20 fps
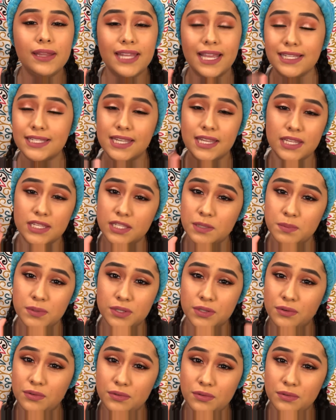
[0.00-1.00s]
next to the
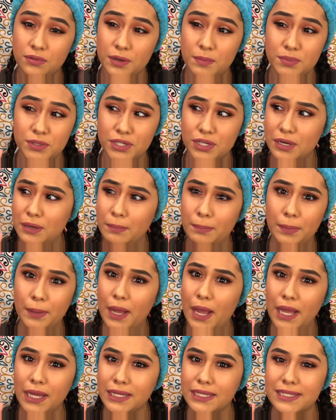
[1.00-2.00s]
subscription
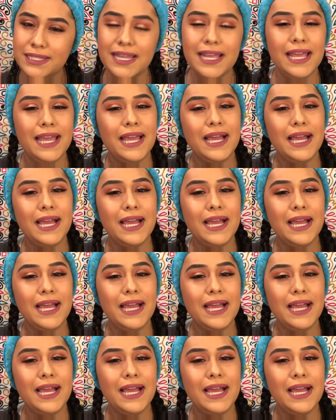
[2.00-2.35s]
box.